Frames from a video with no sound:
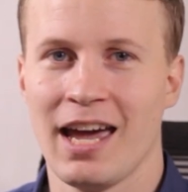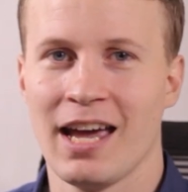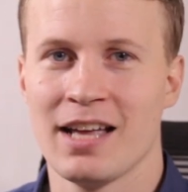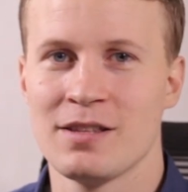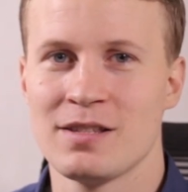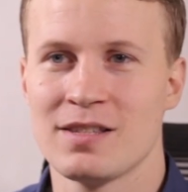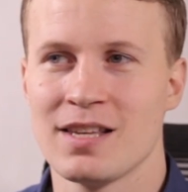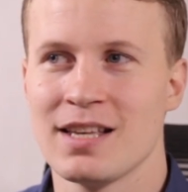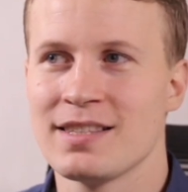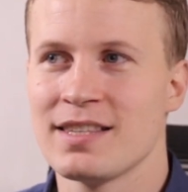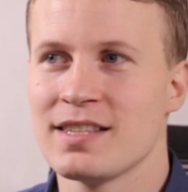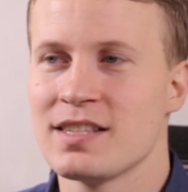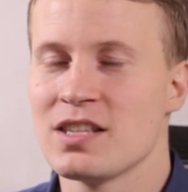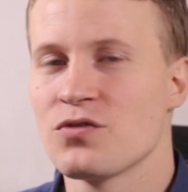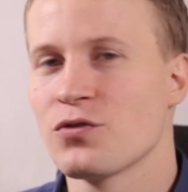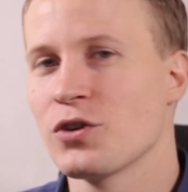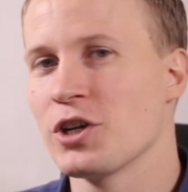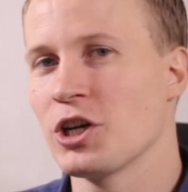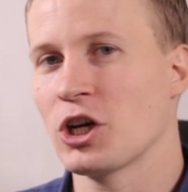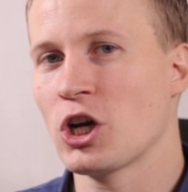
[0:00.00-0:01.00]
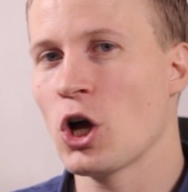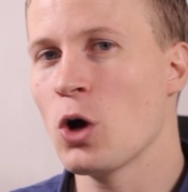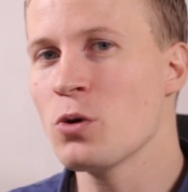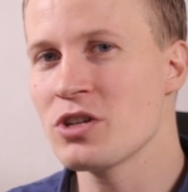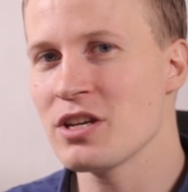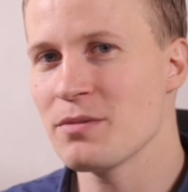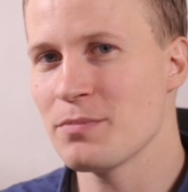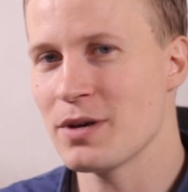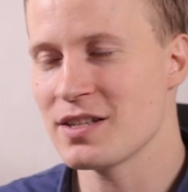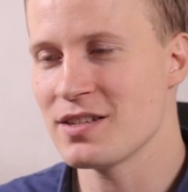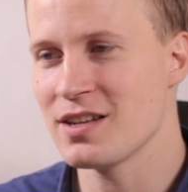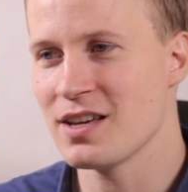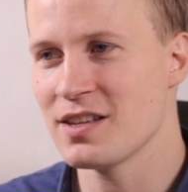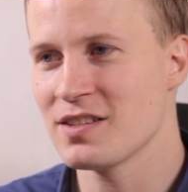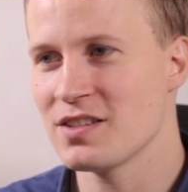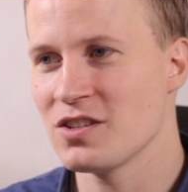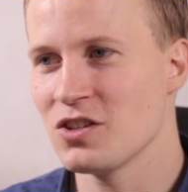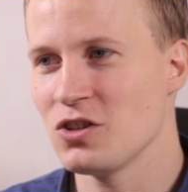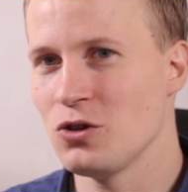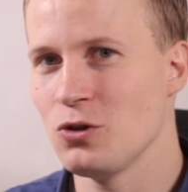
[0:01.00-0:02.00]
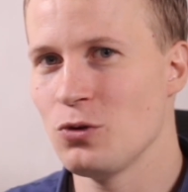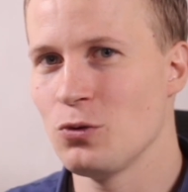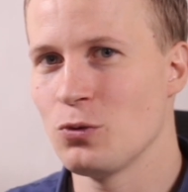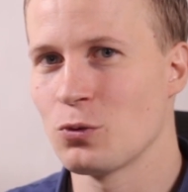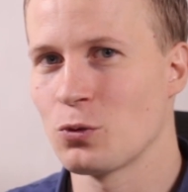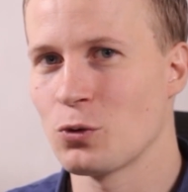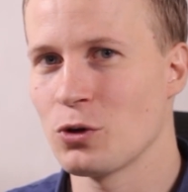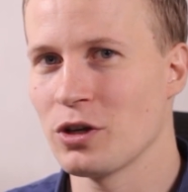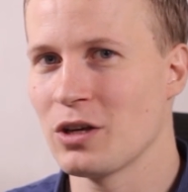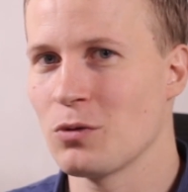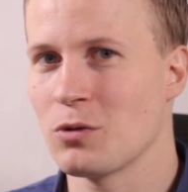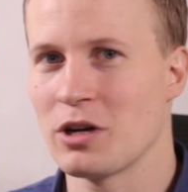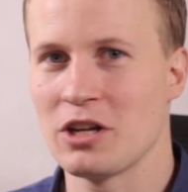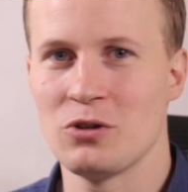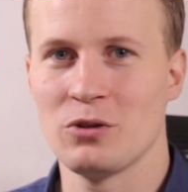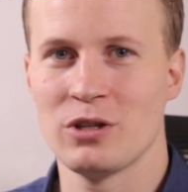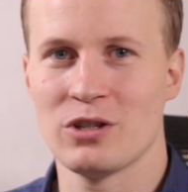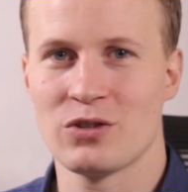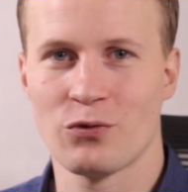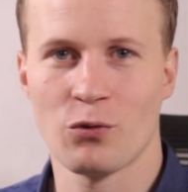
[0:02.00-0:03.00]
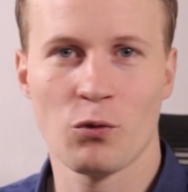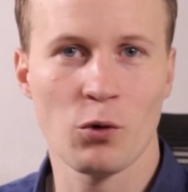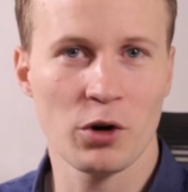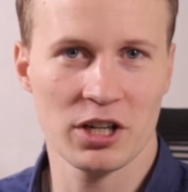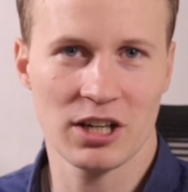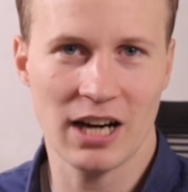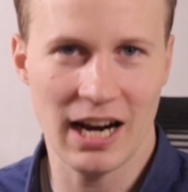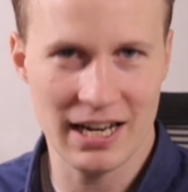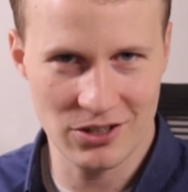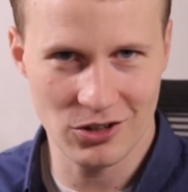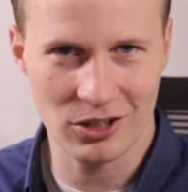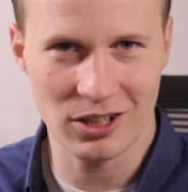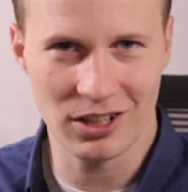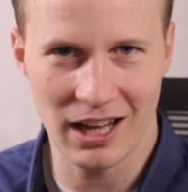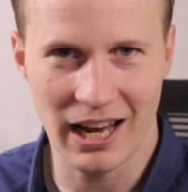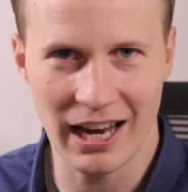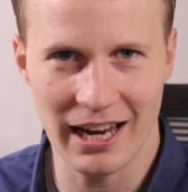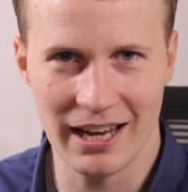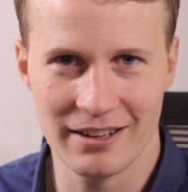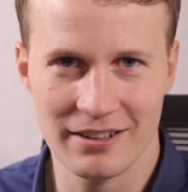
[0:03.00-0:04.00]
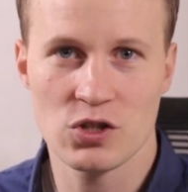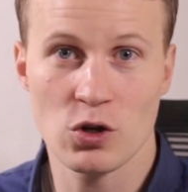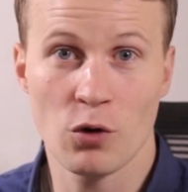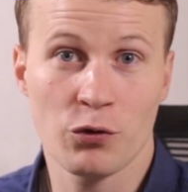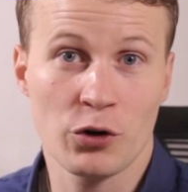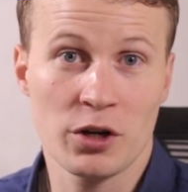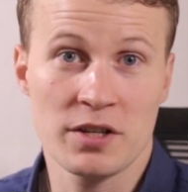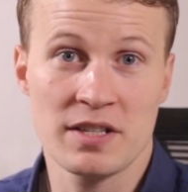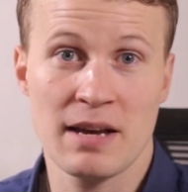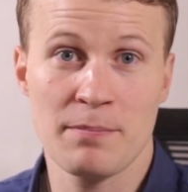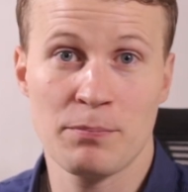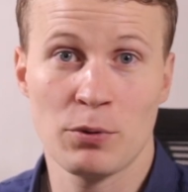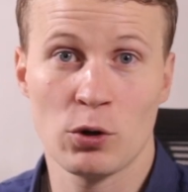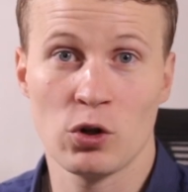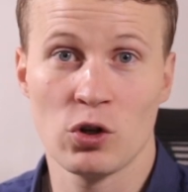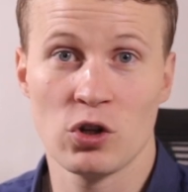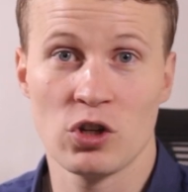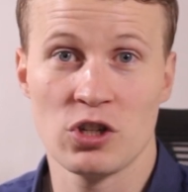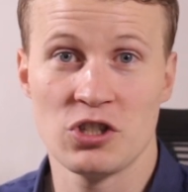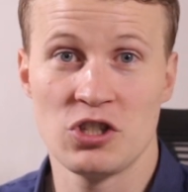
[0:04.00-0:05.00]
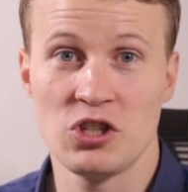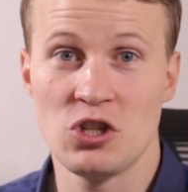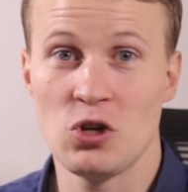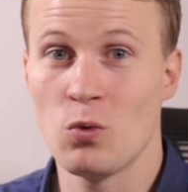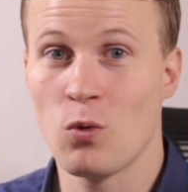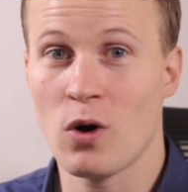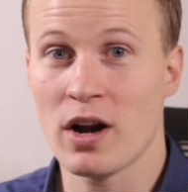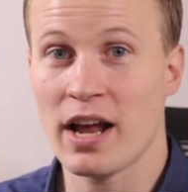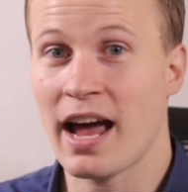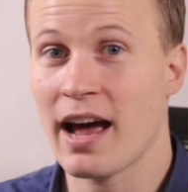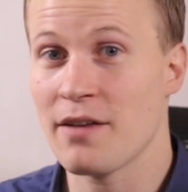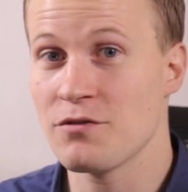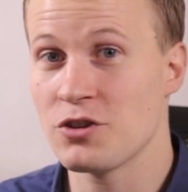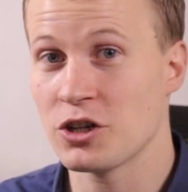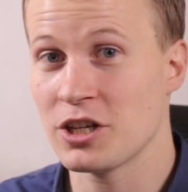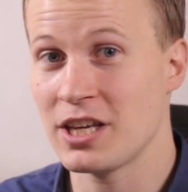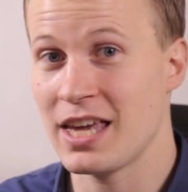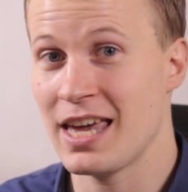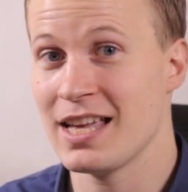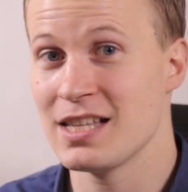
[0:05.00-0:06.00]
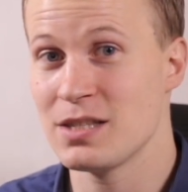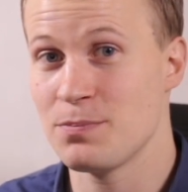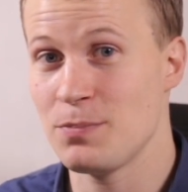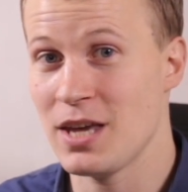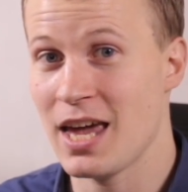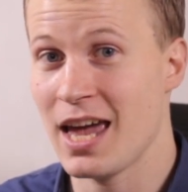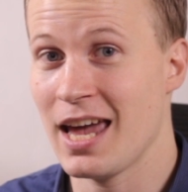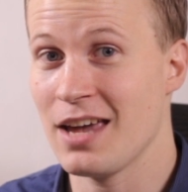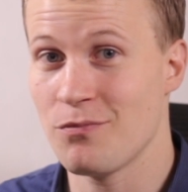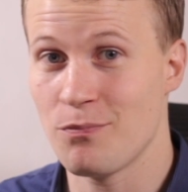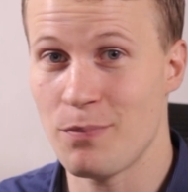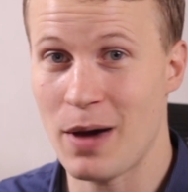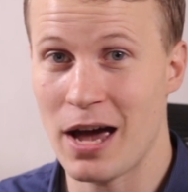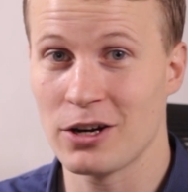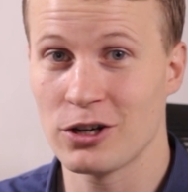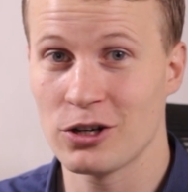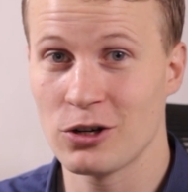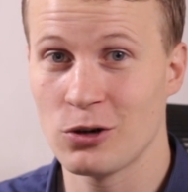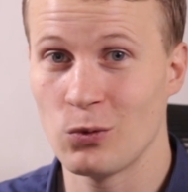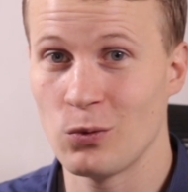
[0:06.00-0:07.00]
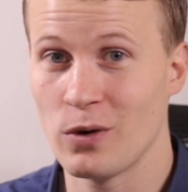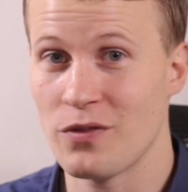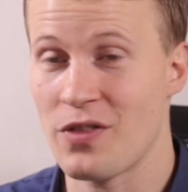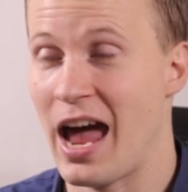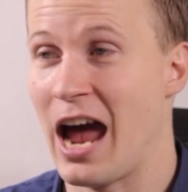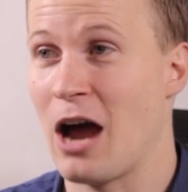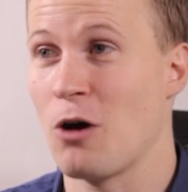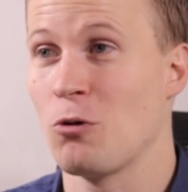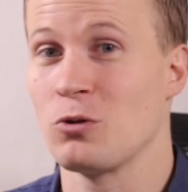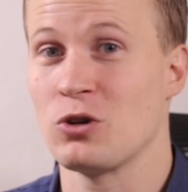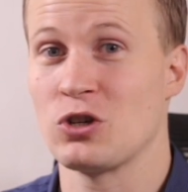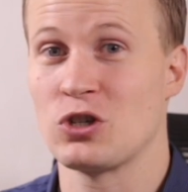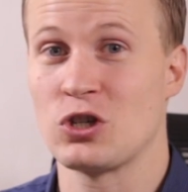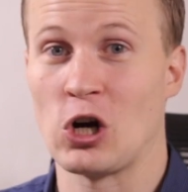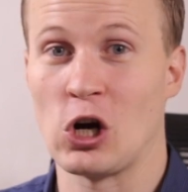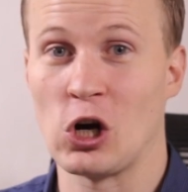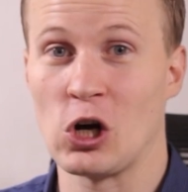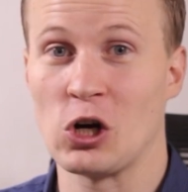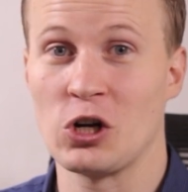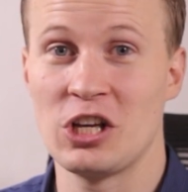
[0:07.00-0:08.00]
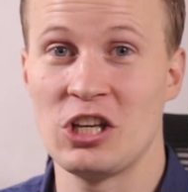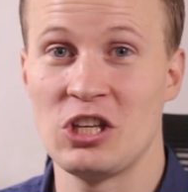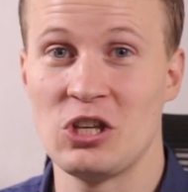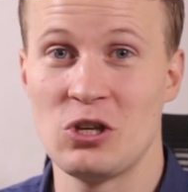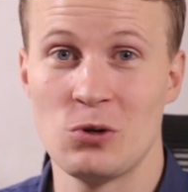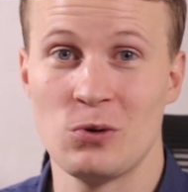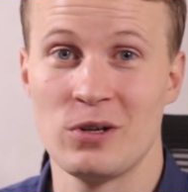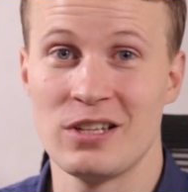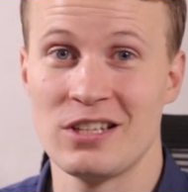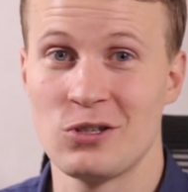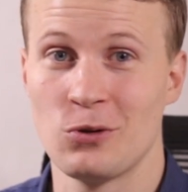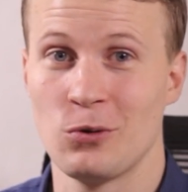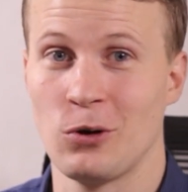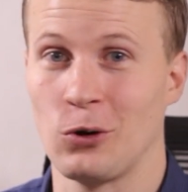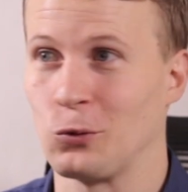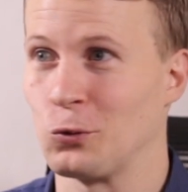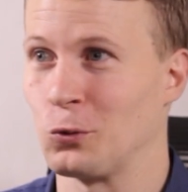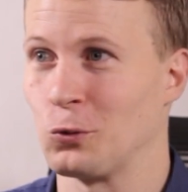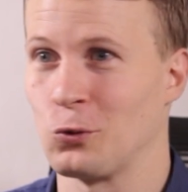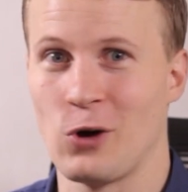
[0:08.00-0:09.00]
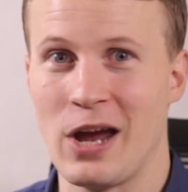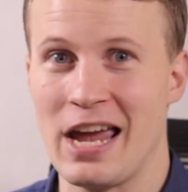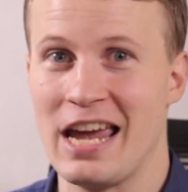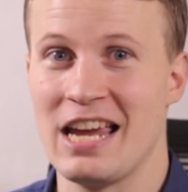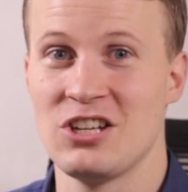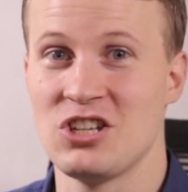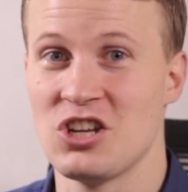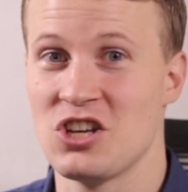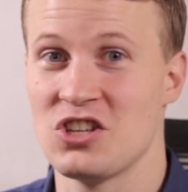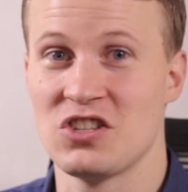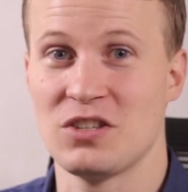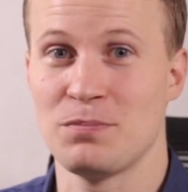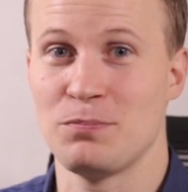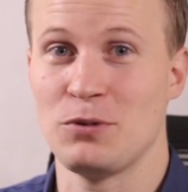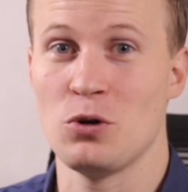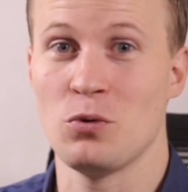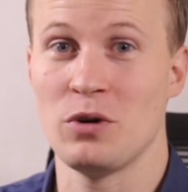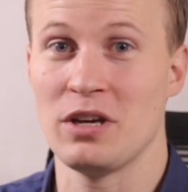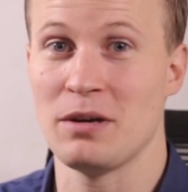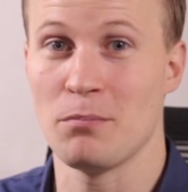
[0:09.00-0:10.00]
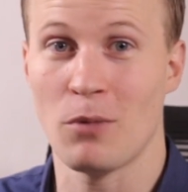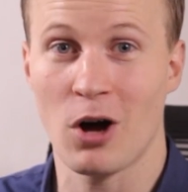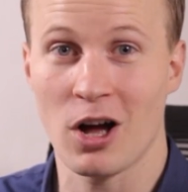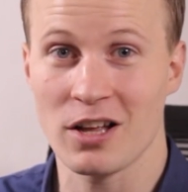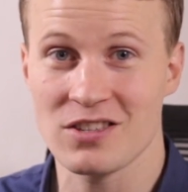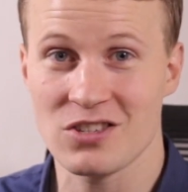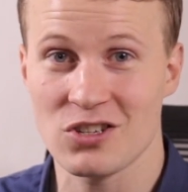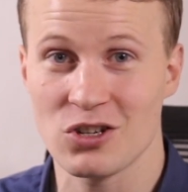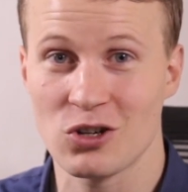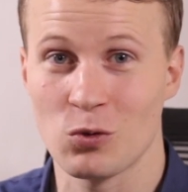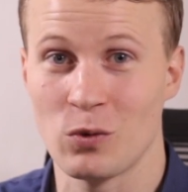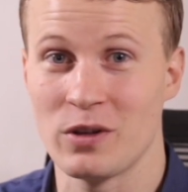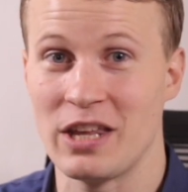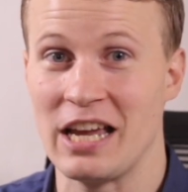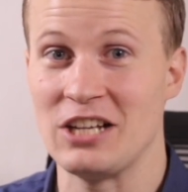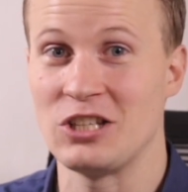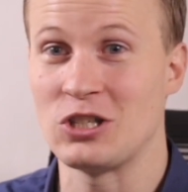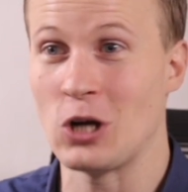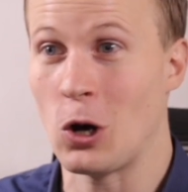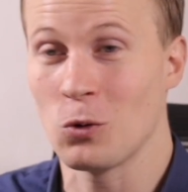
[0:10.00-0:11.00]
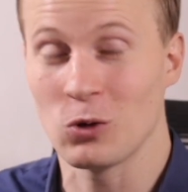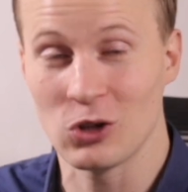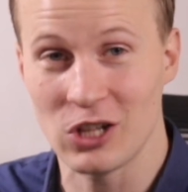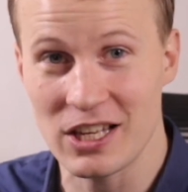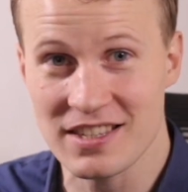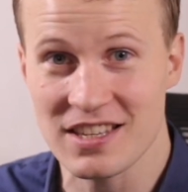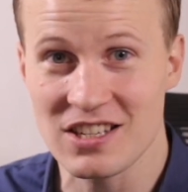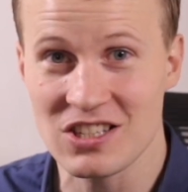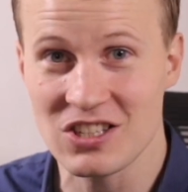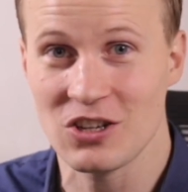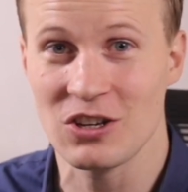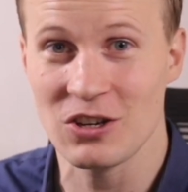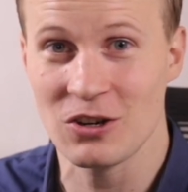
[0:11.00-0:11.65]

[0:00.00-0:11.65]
And since this is for your coaching business, you really want to do this for your ideal client. So for example, do you want to have your kids behave better without turning you into a rage spewing monster when they don't listen to